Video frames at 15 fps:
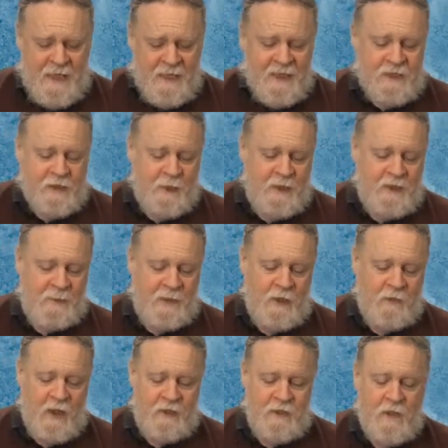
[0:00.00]
This week, the
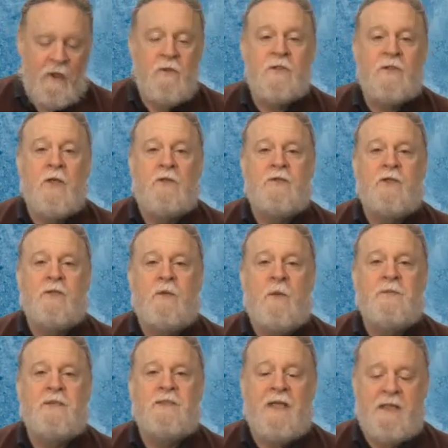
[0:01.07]
big red nose goes to
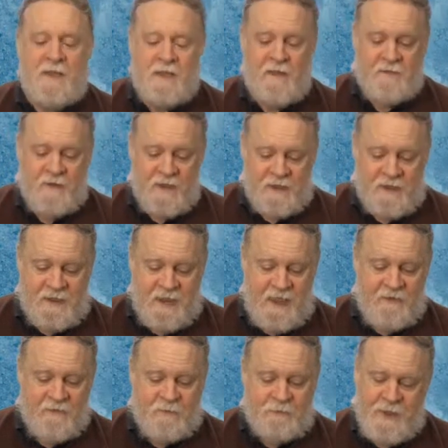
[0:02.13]
Representative
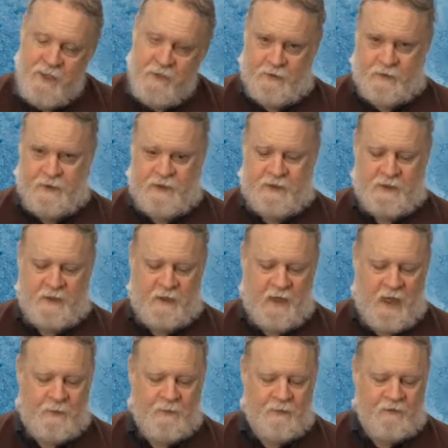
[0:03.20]
Steve Pearce, a
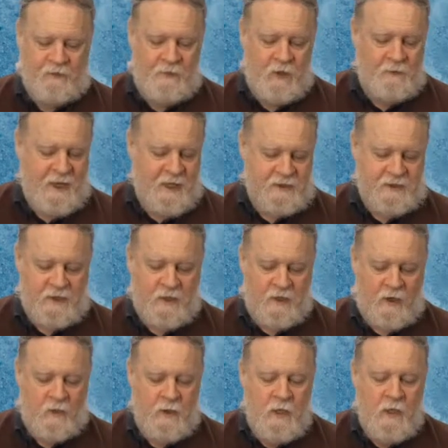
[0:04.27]
gopper from New
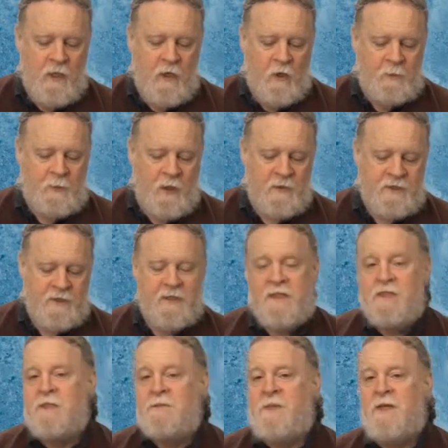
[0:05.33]
Mexico, who posted
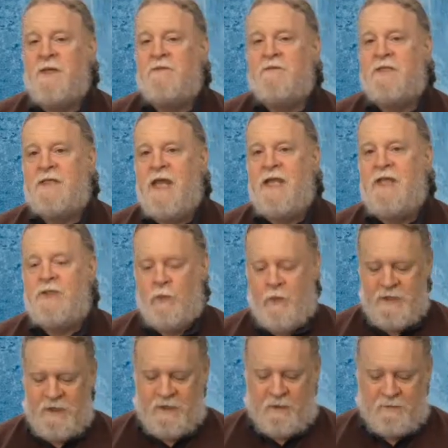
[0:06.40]
this bit of sage
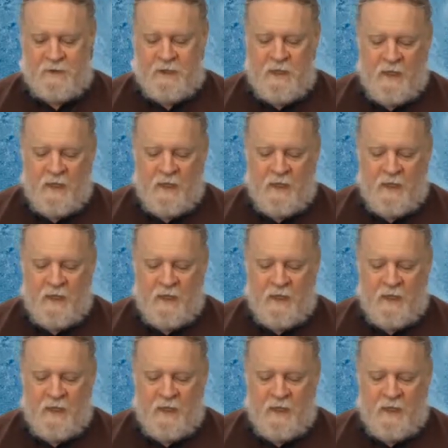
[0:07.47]
wisdom